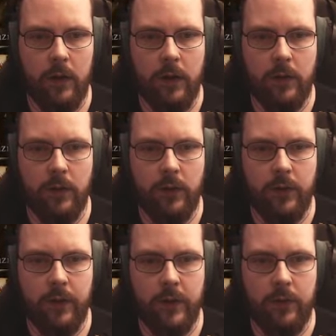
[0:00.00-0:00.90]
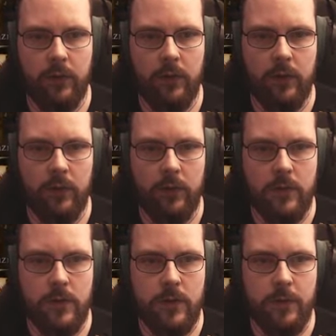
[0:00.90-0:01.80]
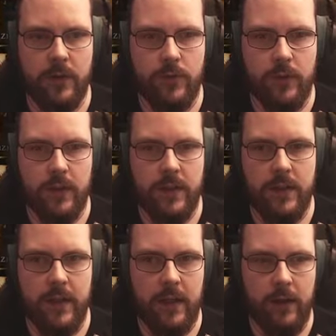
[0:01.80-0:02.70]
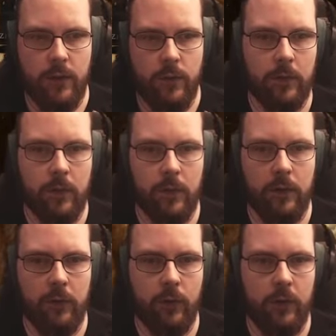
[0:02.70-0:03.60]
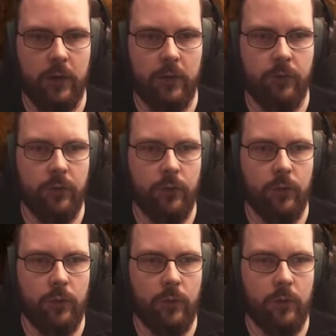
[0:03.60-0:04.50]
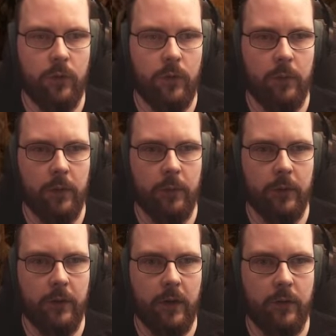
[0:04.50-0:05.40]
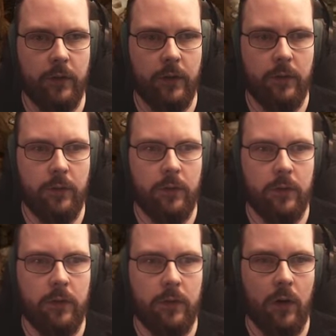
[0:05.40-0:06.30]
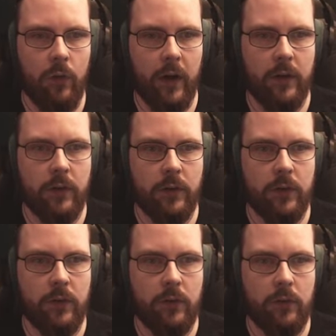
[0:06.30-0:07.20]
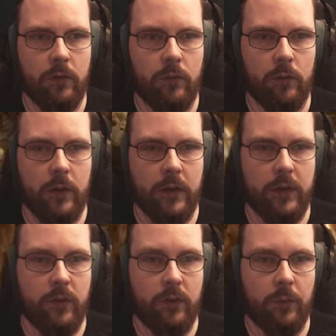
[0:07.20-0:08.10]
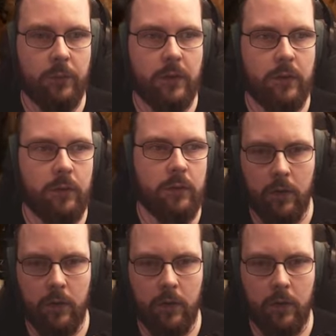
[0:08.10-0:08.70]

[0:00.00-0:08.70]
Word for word: And another hit. Just to make sure that he's down. Okay, quite a few people around here. Oh, hang on, this is... Okay, this is something.